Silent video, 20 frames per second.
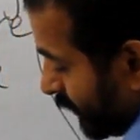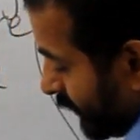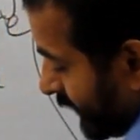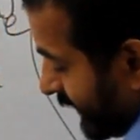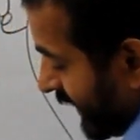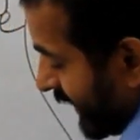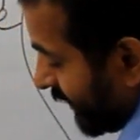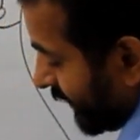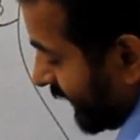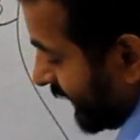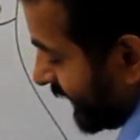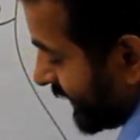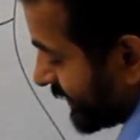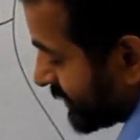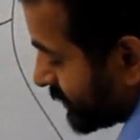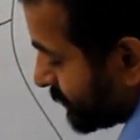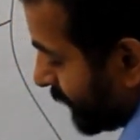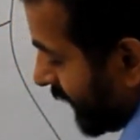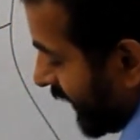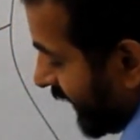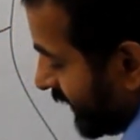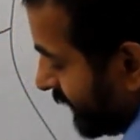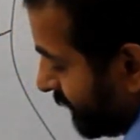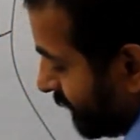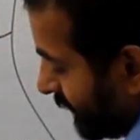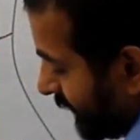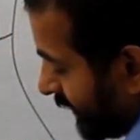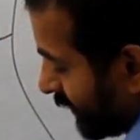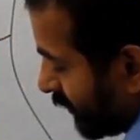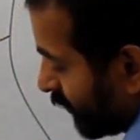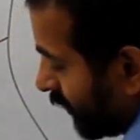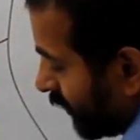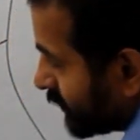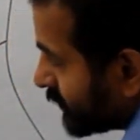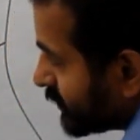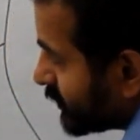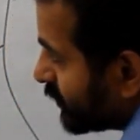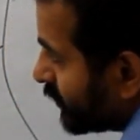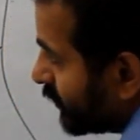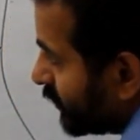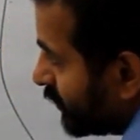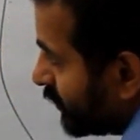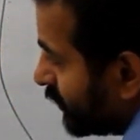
We can write yes 5 equals to